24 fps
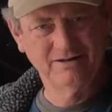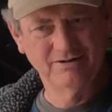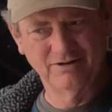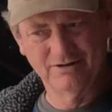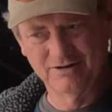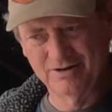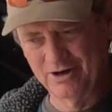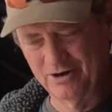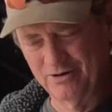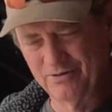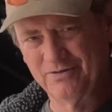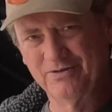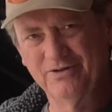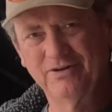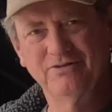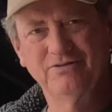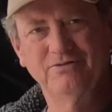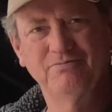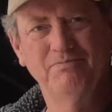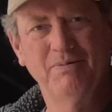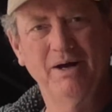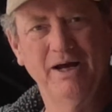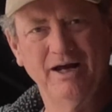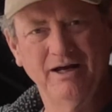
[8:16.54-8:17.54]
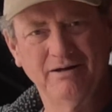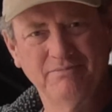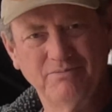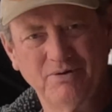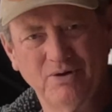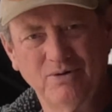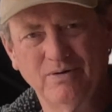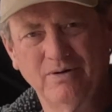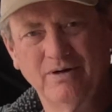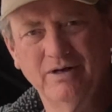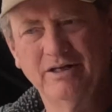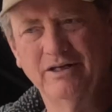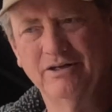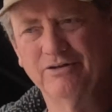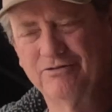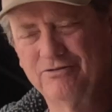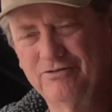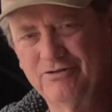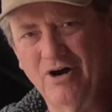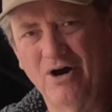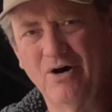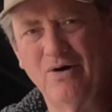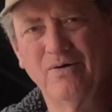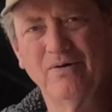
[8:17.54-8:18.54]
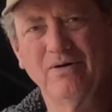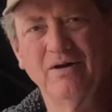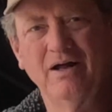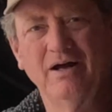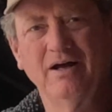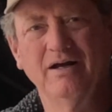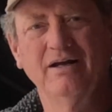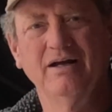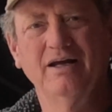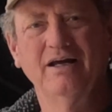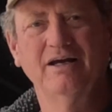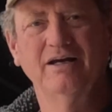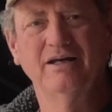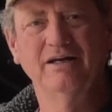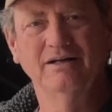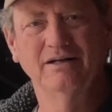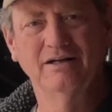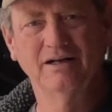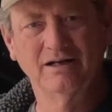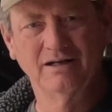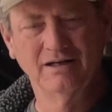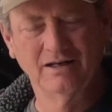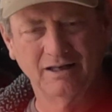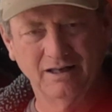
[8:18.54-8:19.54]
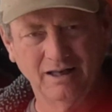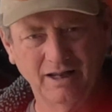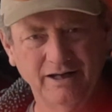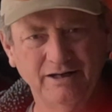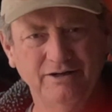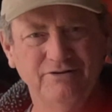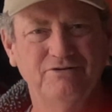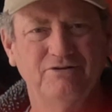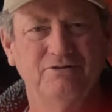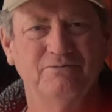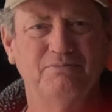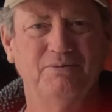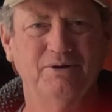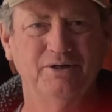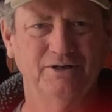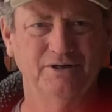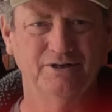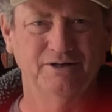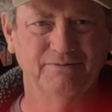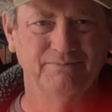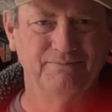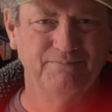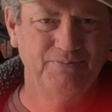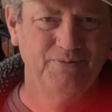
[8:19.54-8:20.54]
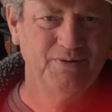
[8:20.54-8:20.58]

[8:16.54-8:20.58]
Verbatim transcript: to know this bad boy is sawing like a laser beam.